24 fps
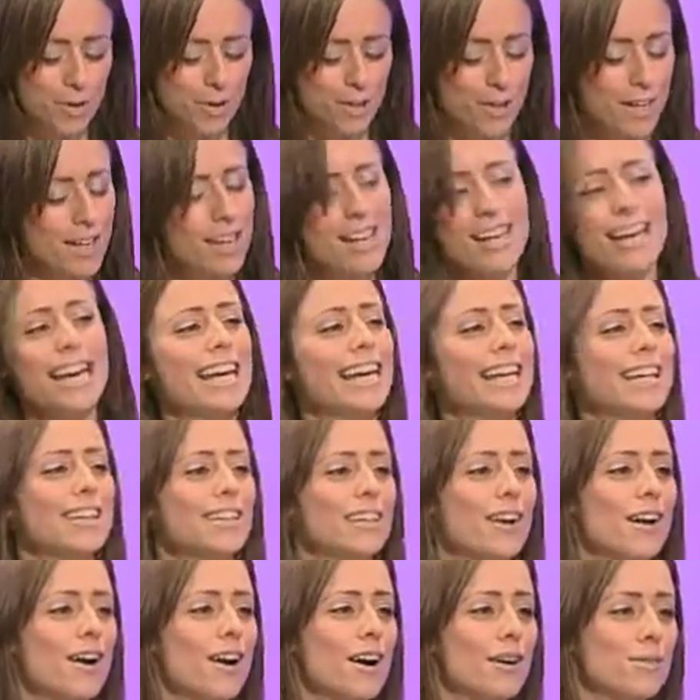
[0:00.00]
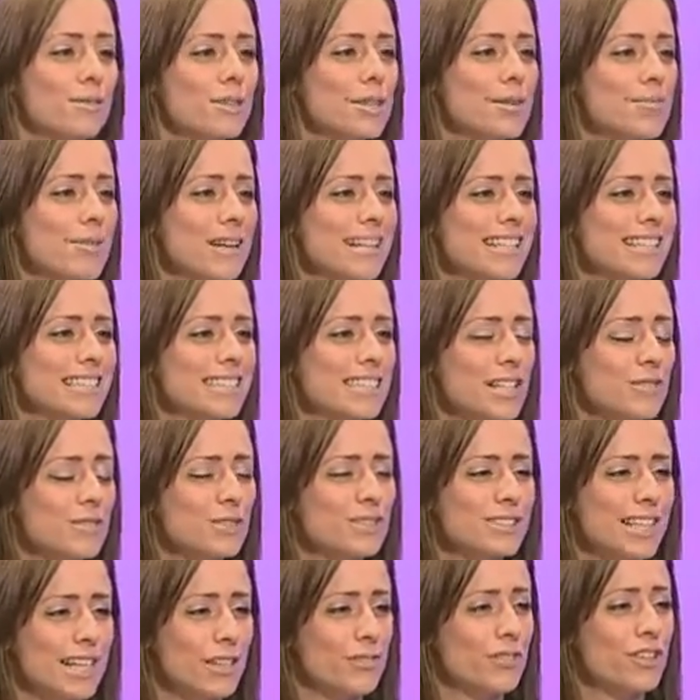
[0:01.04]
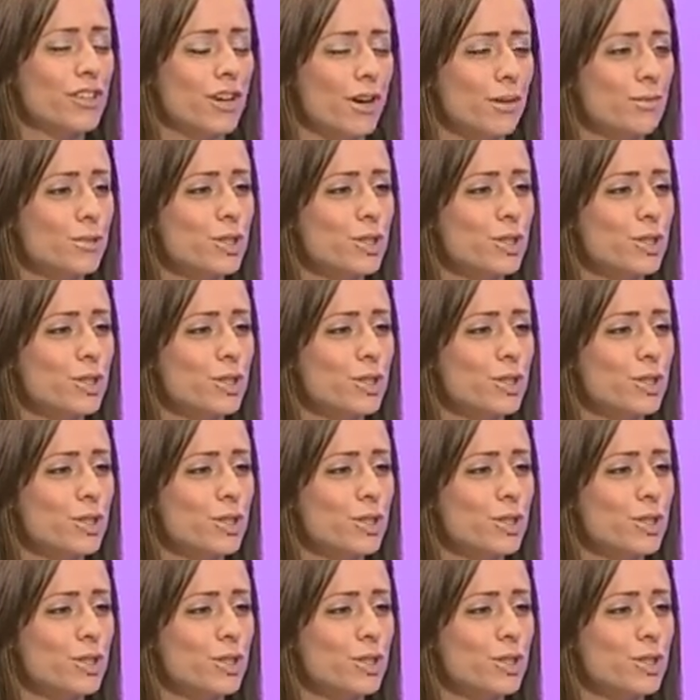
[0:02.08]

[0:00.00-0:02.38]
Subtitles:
But Ian, I'm going to play devil's advocate.